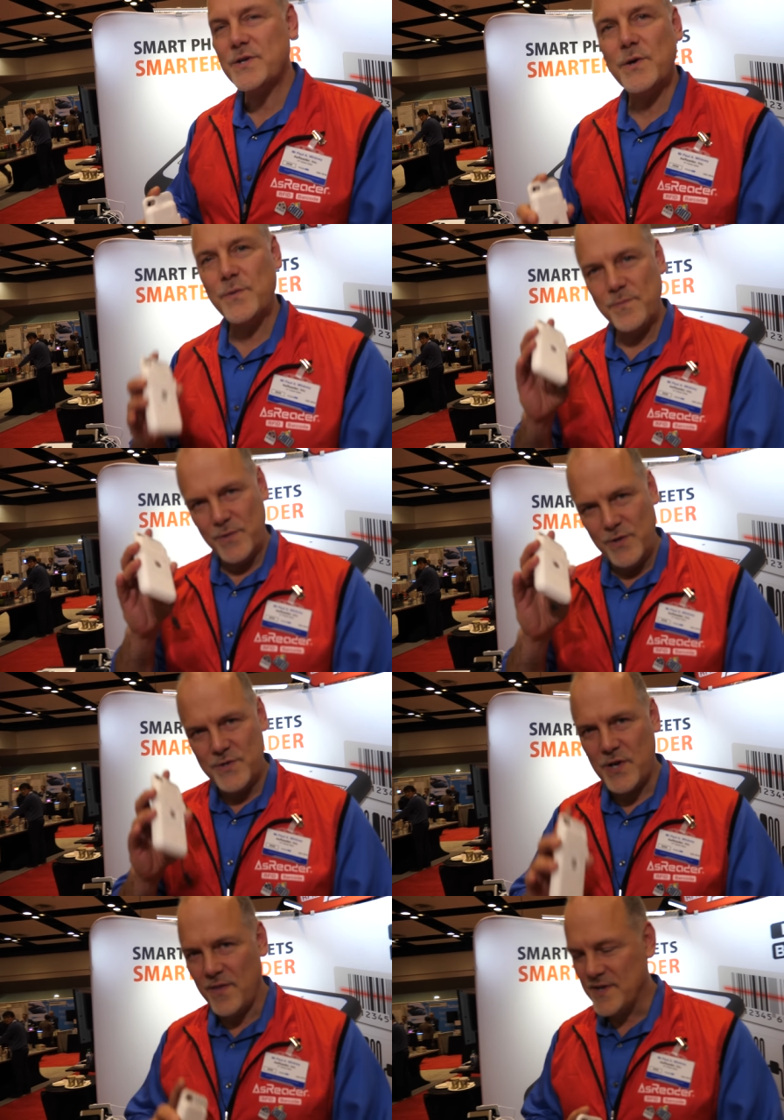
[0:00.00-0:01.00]
so you
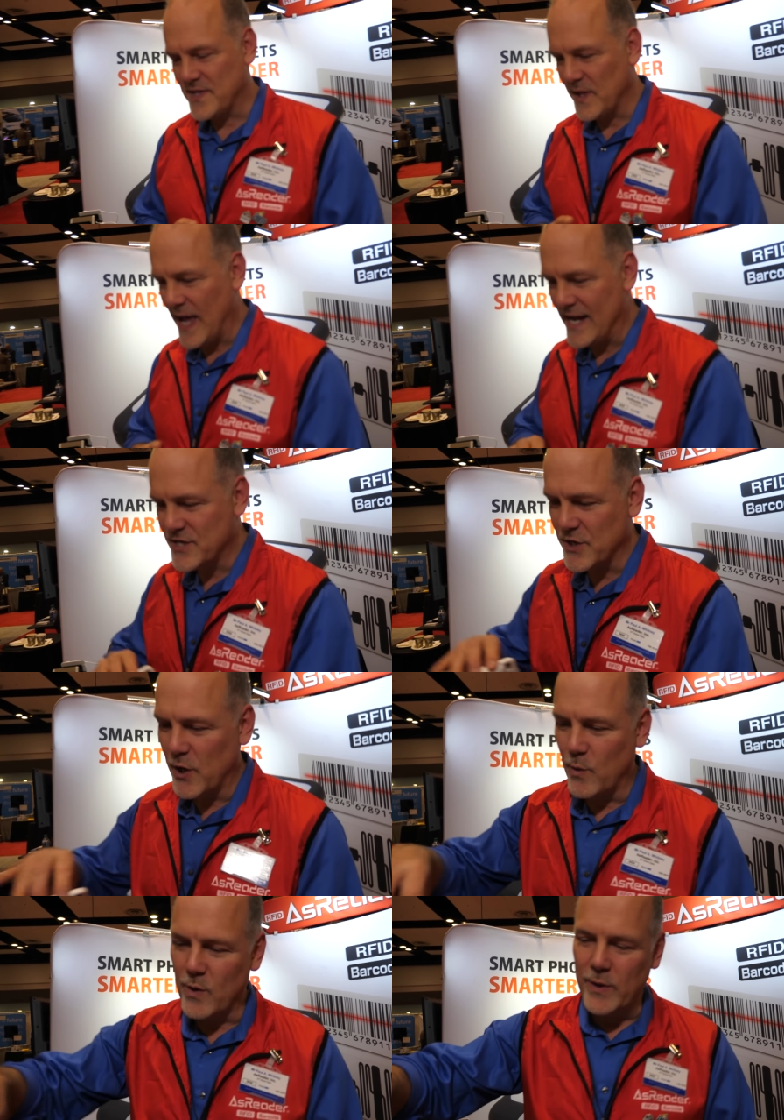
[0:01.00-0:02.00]
saw this the last
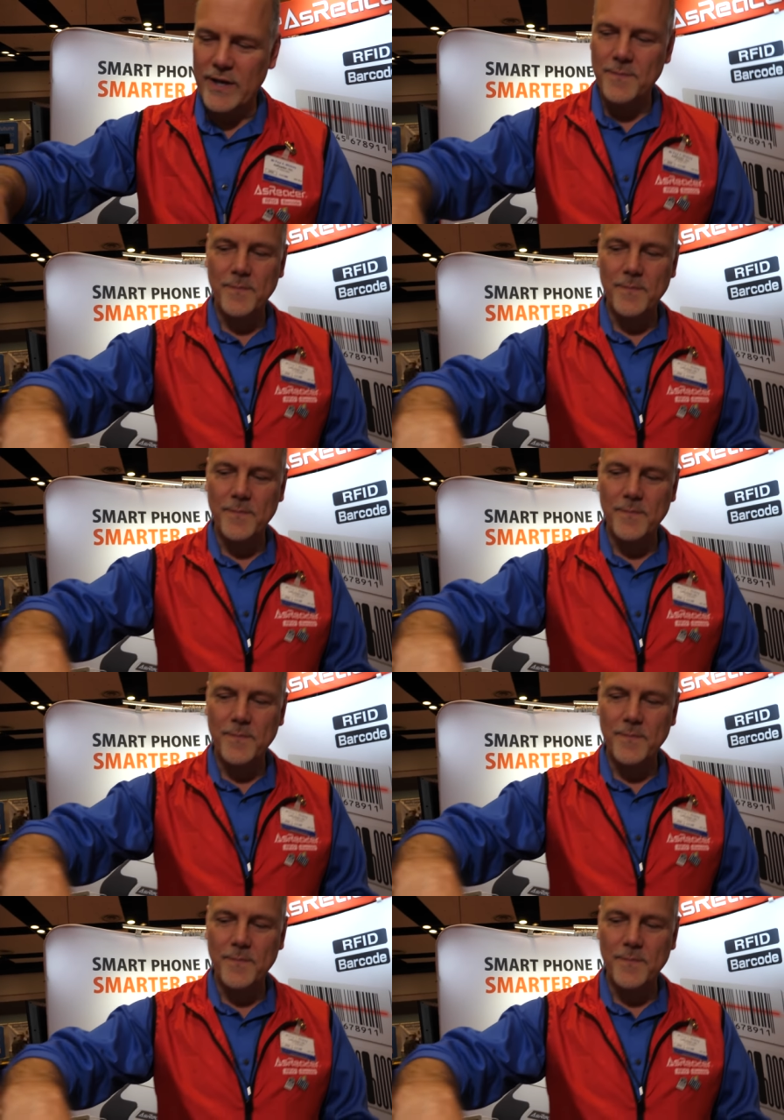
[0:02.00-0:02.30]
show where we